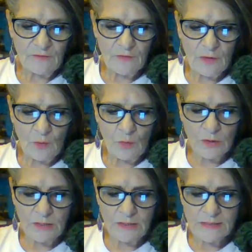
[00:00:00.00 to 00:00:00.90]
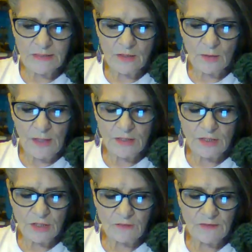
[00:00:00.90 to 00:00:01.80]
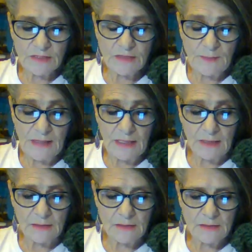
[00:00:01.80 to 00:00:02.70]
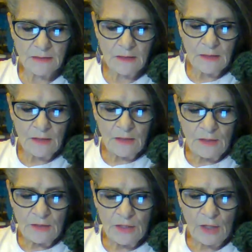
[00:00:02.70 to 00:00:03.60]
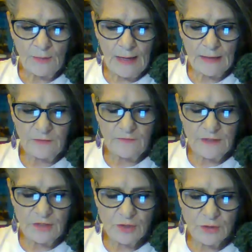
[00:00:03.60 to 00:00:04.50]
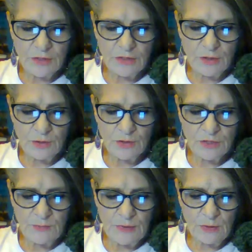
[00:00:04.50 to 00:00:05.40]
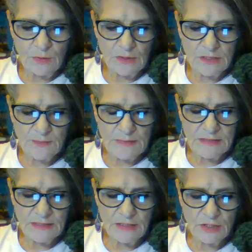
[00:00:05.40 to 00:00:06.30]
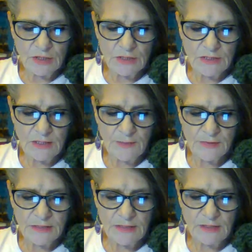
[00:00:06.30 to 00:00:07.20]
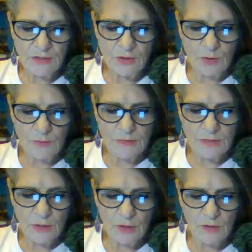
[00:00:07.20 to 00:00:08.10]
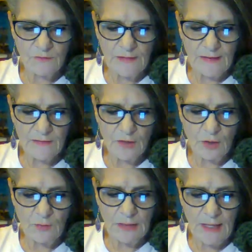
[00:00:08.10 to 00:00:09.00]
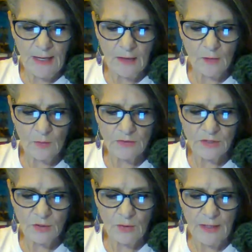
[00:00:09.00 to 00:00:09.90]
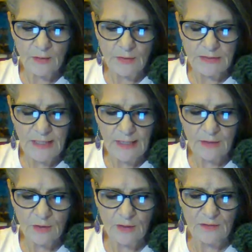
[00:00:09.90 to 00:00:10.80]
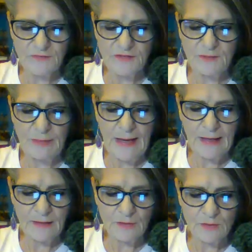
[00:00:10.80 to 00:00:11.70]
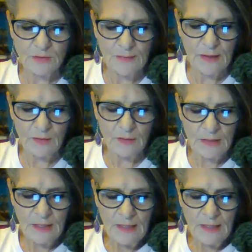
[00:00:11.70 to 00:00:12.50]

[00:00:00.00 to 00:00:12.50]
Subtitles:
for the one consideration of expense. Nobody venturing to dispute these positions, he proceeded to observe that the human hair was a great retainer of tobacco smoke,